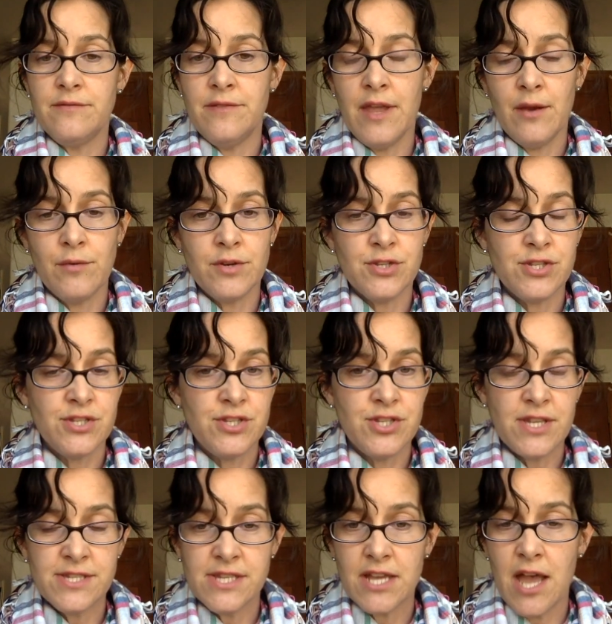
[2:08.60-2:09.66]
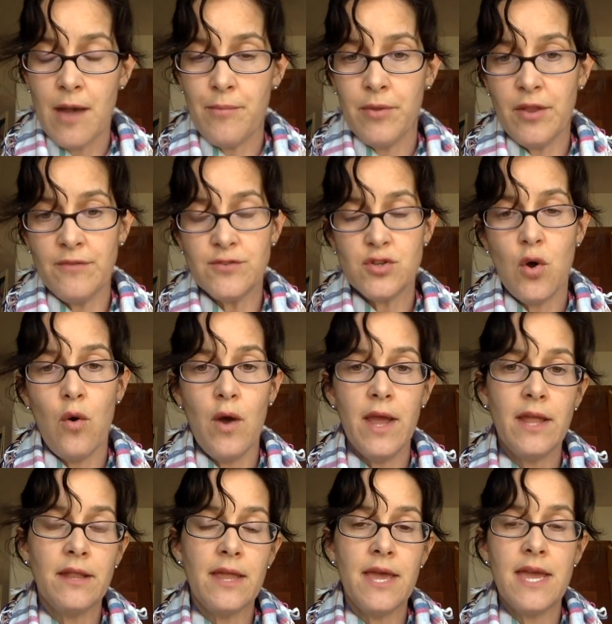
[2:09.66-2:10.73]
There were just a couple of
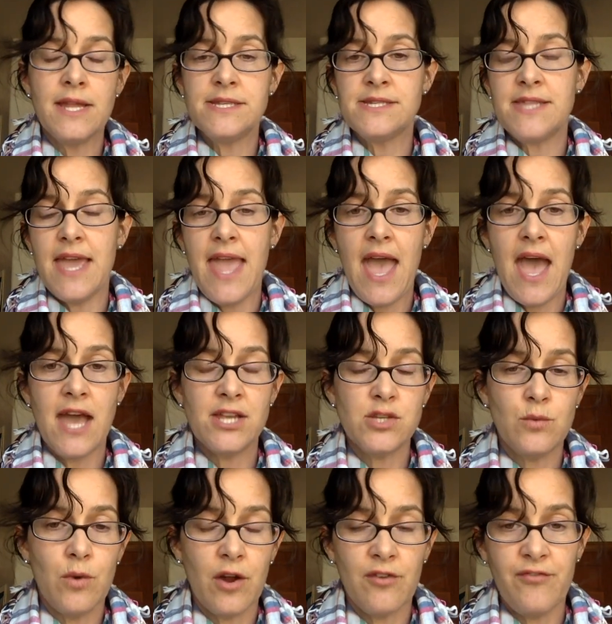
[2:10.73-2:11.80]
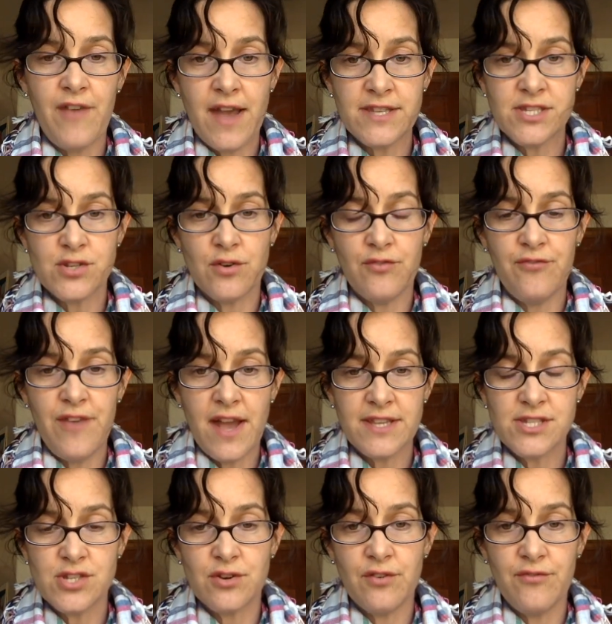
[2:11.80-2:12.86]
toilets. They had to work faster and
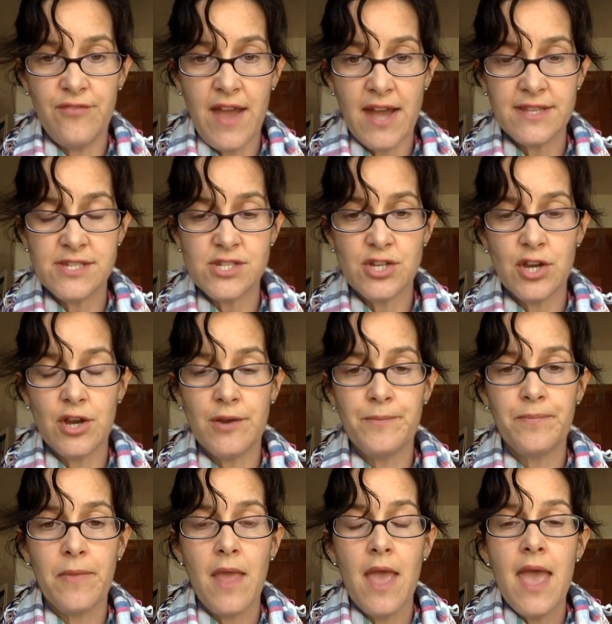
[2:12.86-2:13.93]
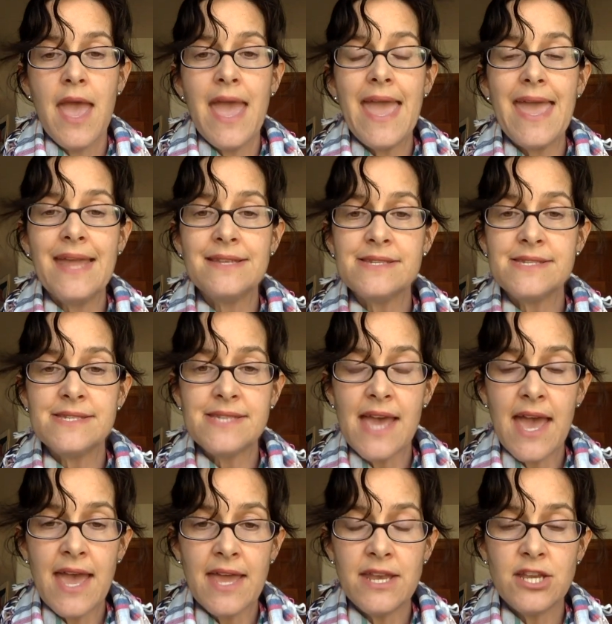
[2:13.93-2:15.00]
faster and faster.
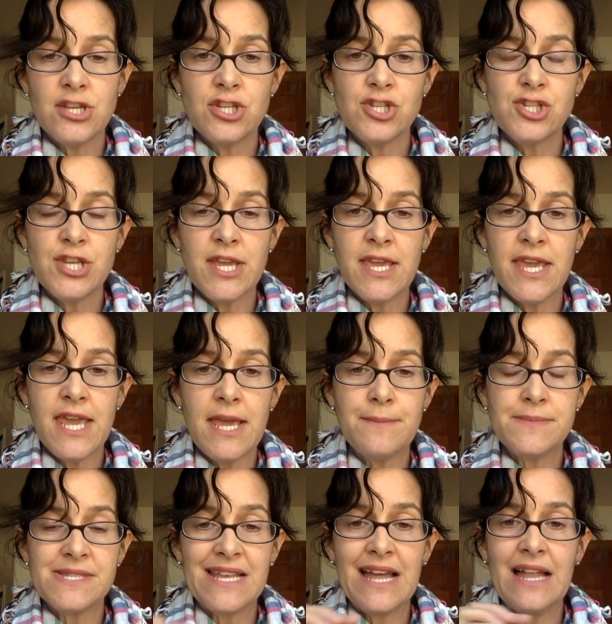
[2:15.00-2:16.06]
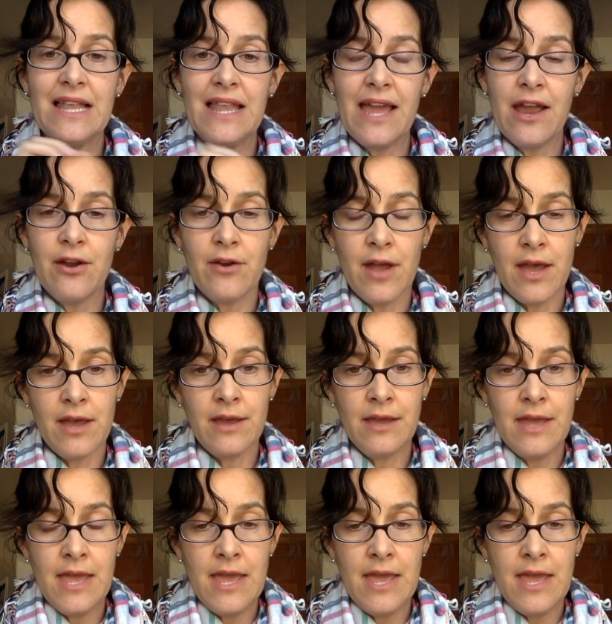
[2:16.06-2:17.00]
Instead, she keeps Clara